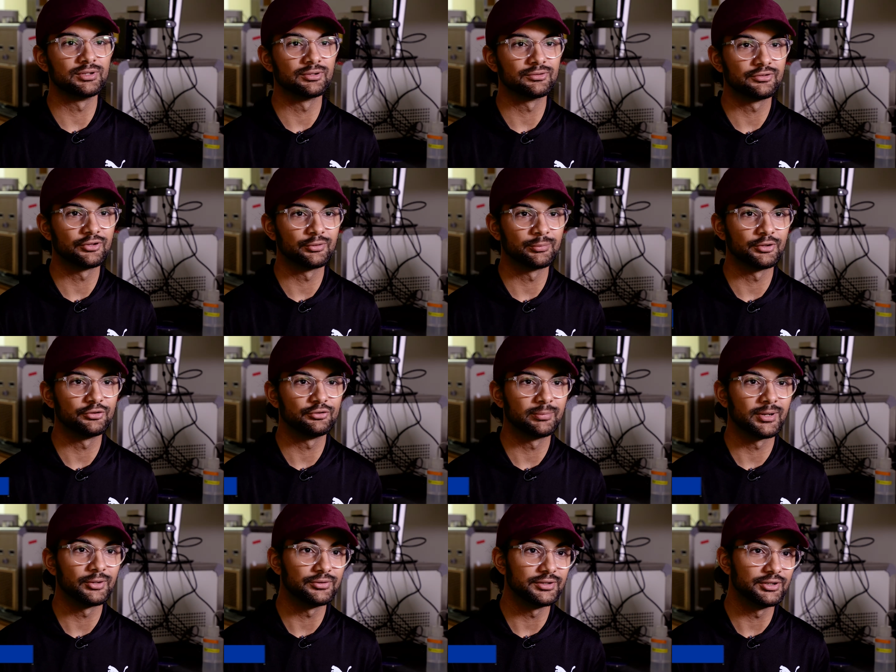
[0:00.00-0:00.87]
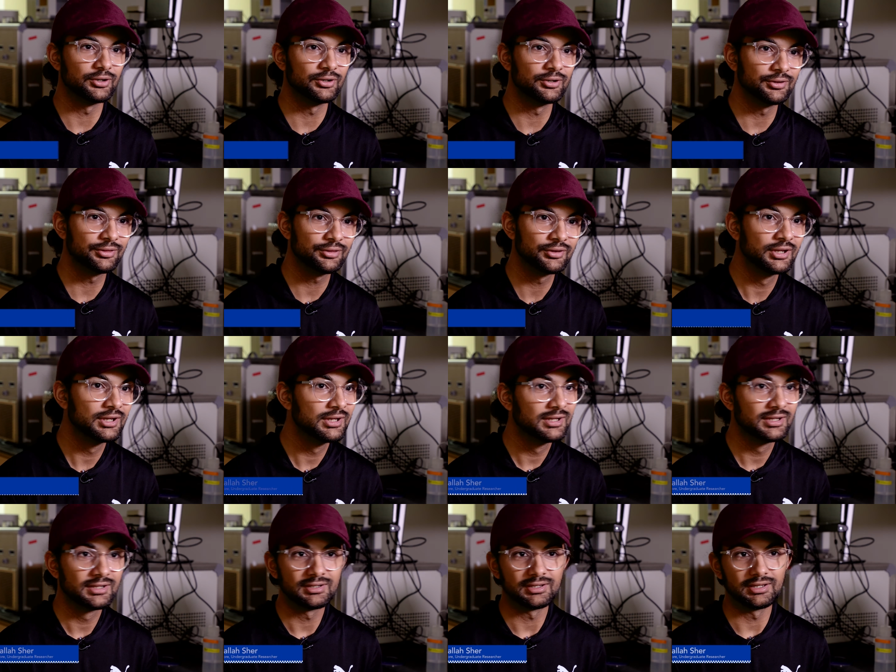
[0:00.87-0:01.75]
we know so much about the earth,
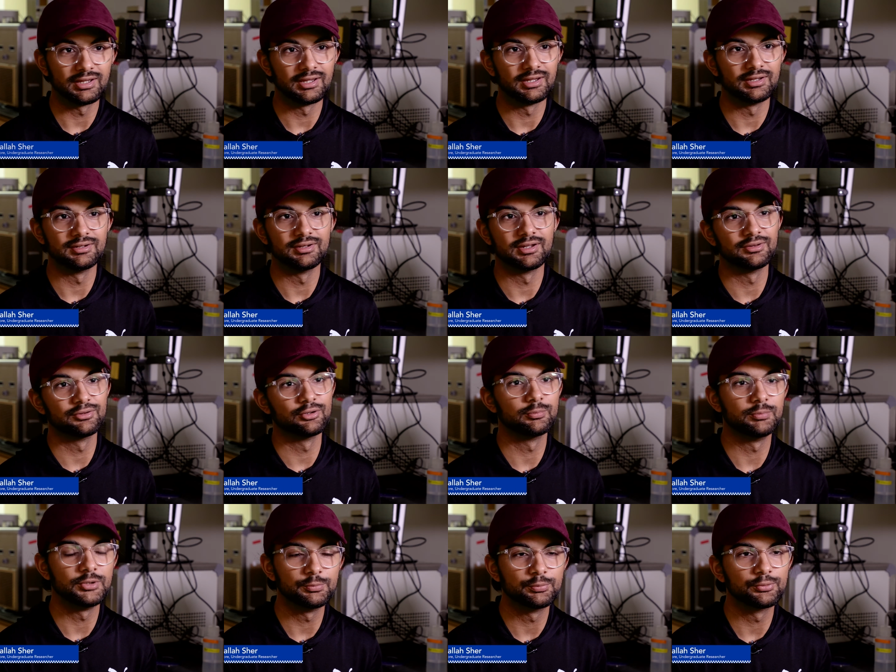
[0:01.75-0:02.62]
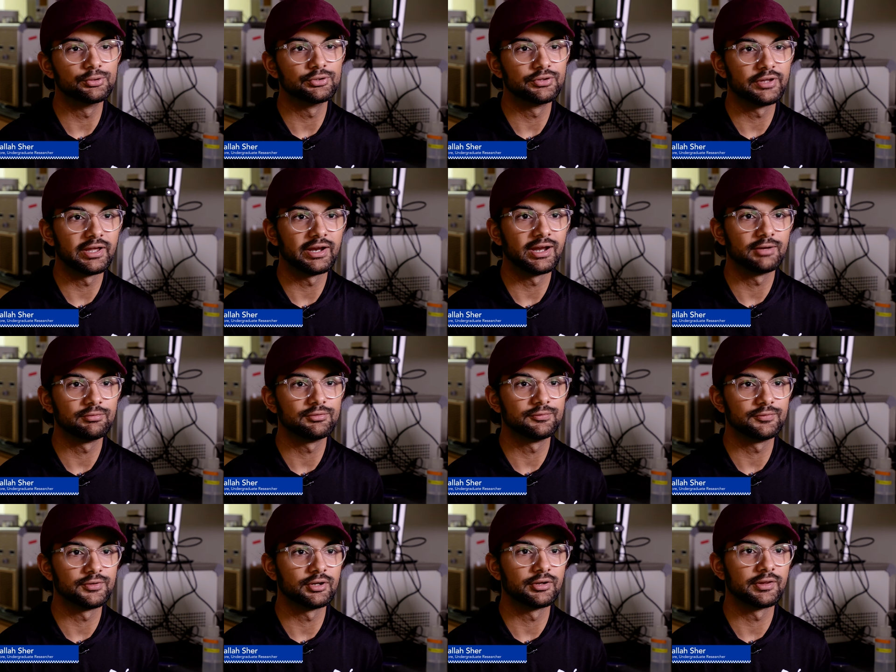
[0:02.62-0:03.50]
and then there are people that have
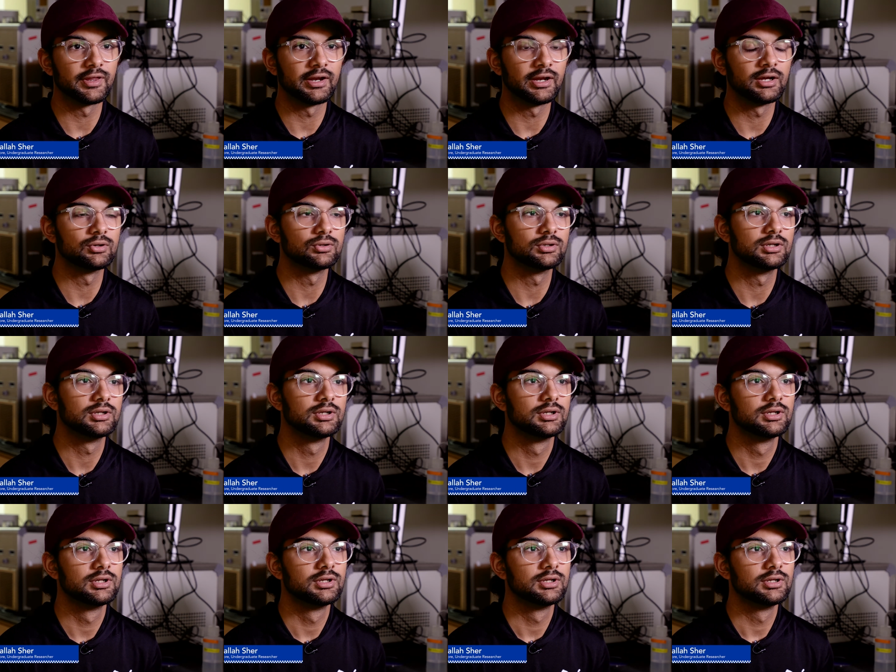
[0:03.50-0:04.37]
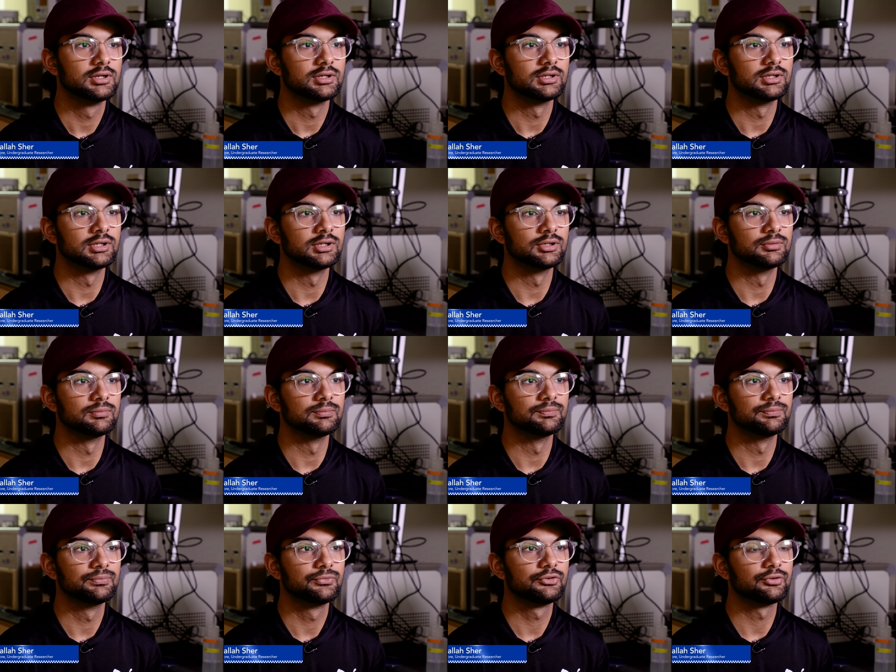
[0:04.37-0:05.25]
to figure that out.
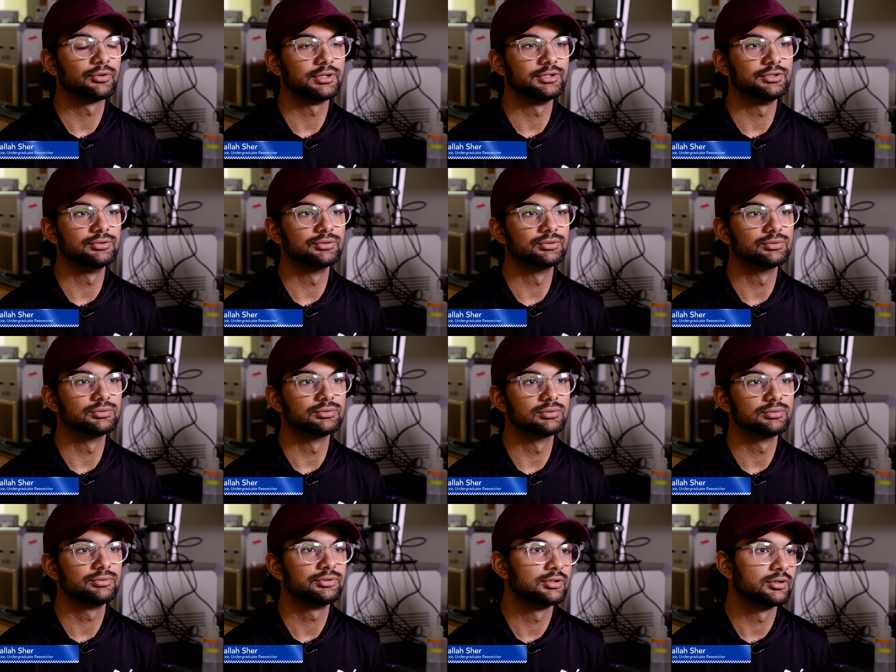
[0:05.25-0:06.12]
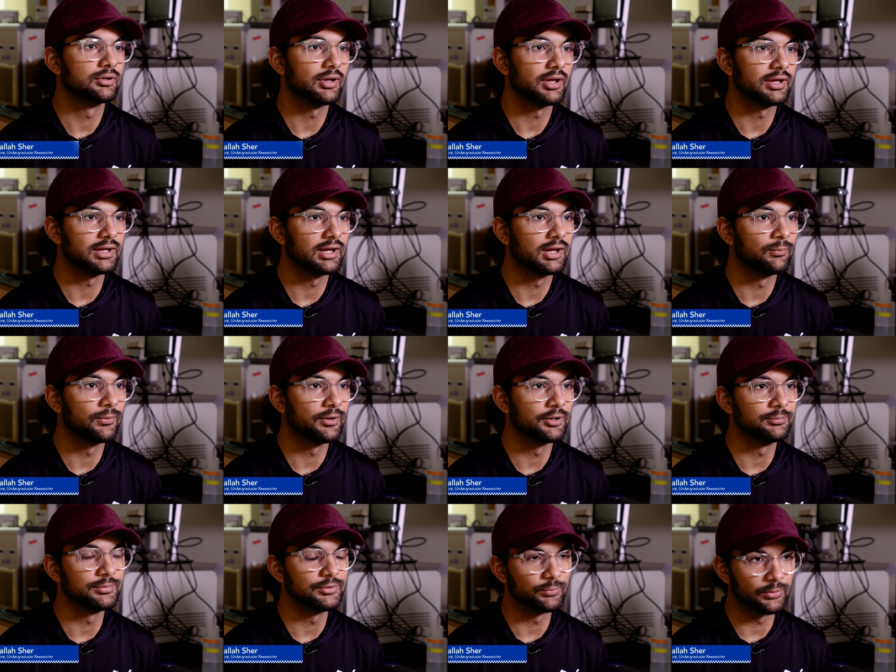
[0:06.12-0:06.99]
So I knew, you know, I
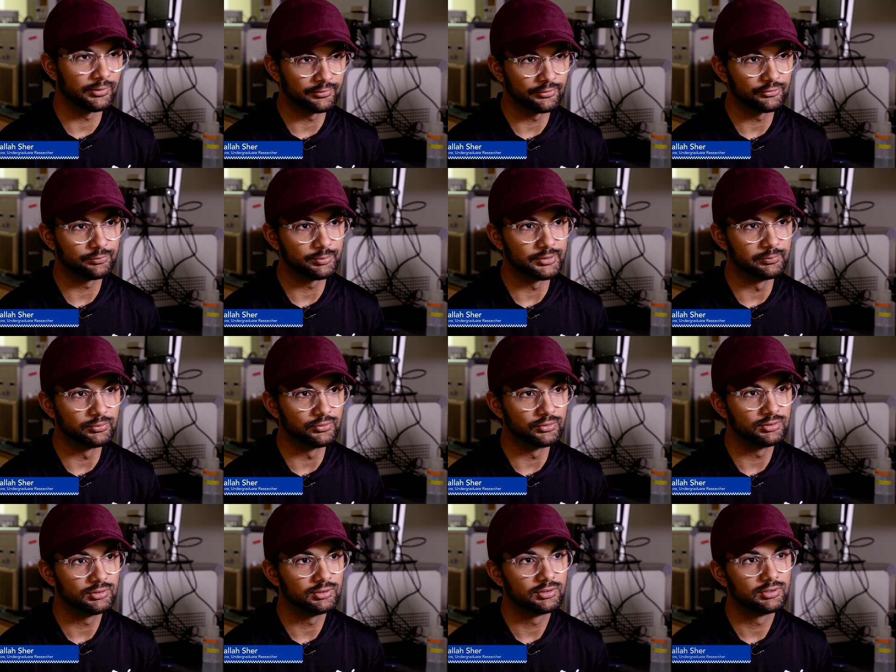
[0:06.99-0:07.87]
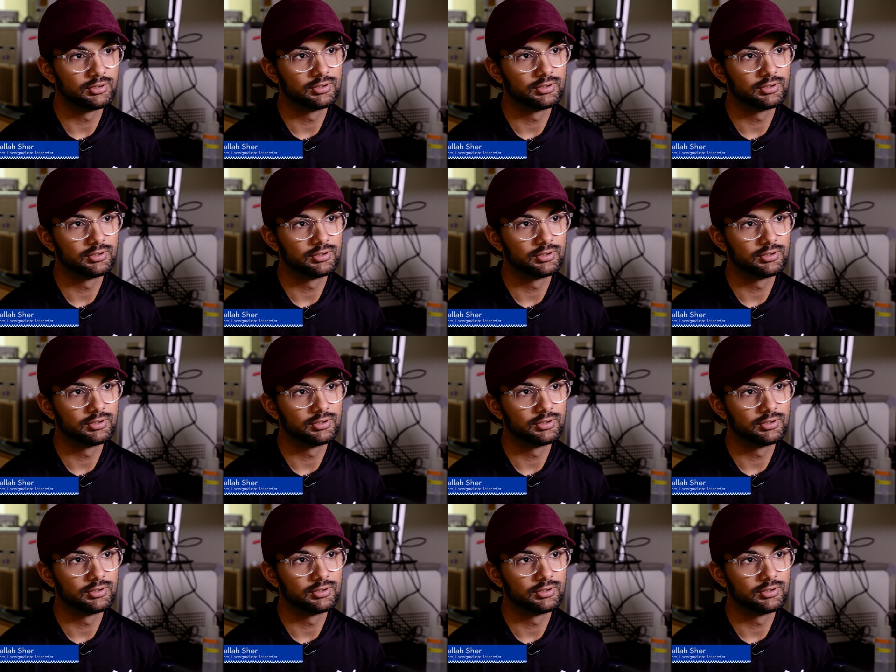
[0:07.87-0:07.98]
want to be one of those people.